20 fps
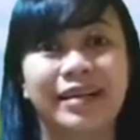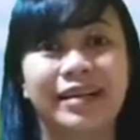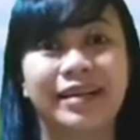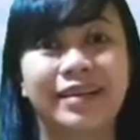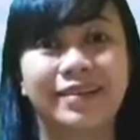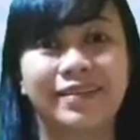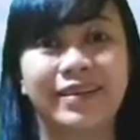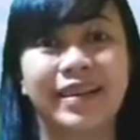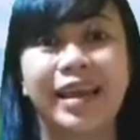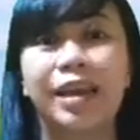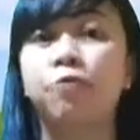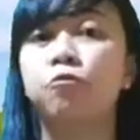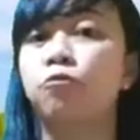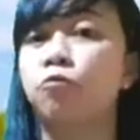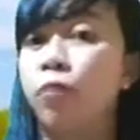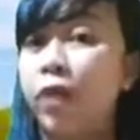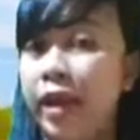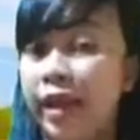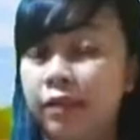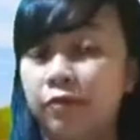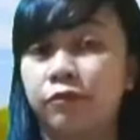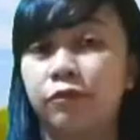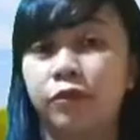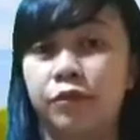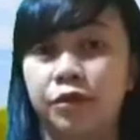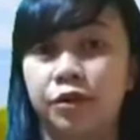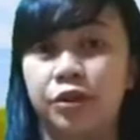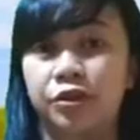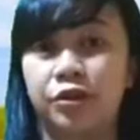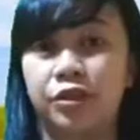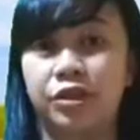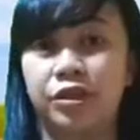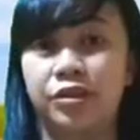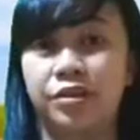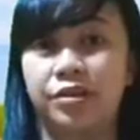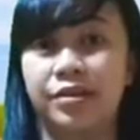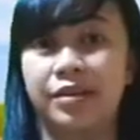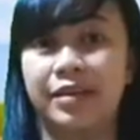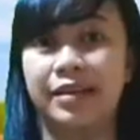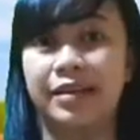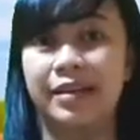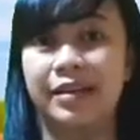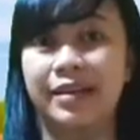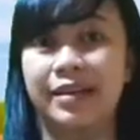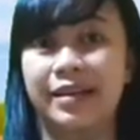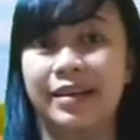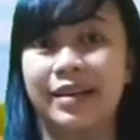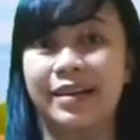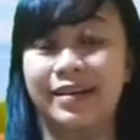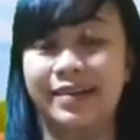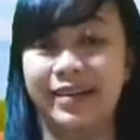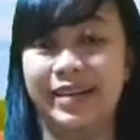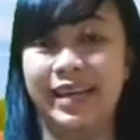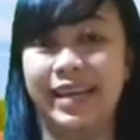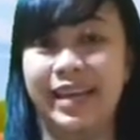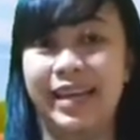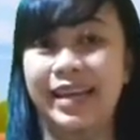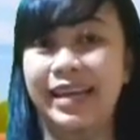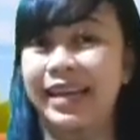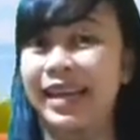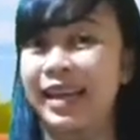Okay, wait for your turn. Okay,